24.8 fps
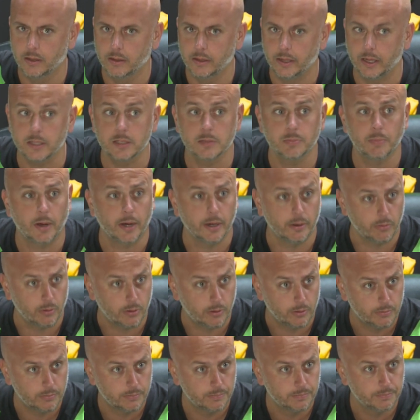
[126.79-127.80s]
That's my
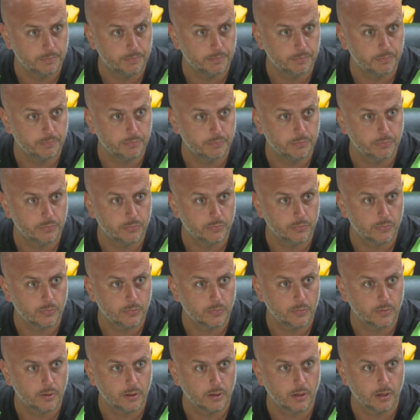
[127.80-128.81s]

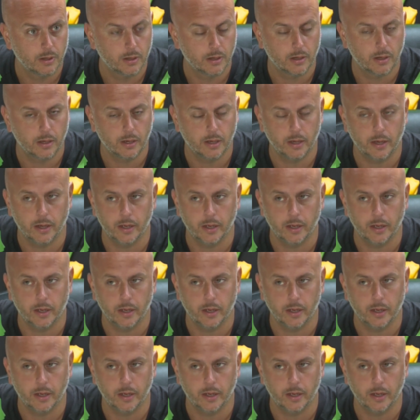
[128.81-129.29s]
role.